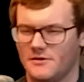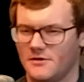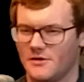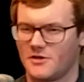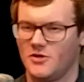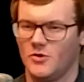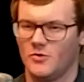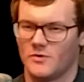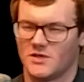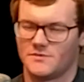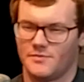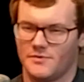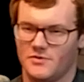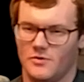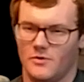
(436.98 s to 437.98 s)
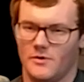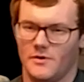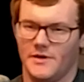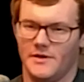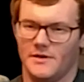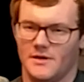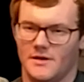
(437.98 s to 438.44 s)
Sudden acute
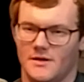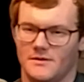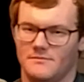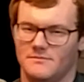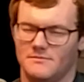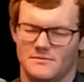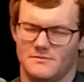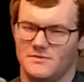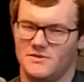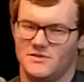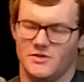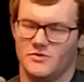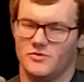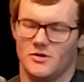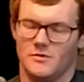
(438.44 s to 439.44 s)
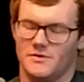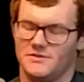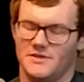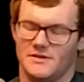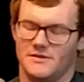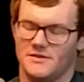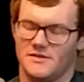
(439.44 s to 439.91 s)
respiratory syndrome or
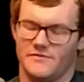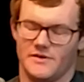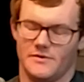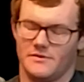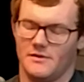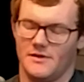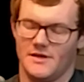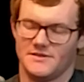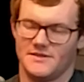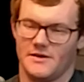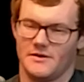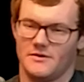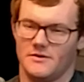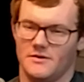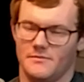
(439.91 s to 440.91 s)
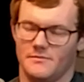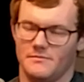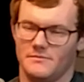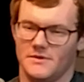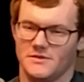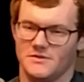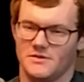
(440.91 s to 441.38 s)
sickness. I forget what the last
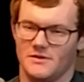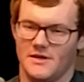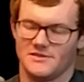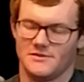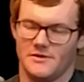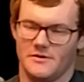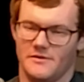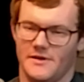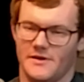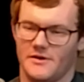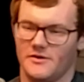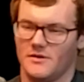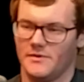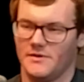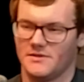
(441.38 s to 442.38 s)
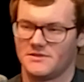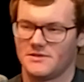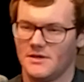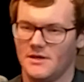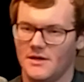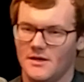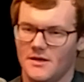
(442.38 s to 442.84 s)
acronym is or last letter of the acronym
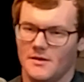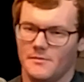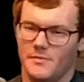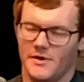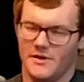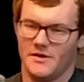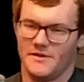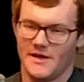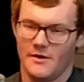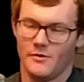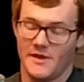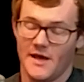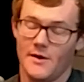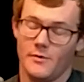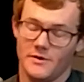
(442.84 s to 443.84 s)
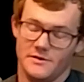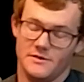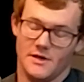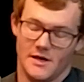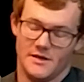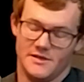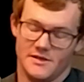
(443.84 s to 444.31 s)
is. But that
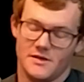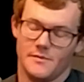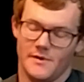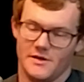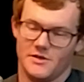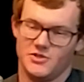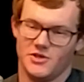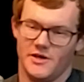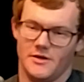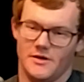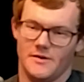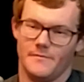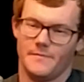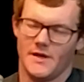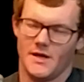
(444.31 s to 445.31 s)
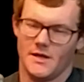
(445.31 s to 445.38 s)
one did come out of China,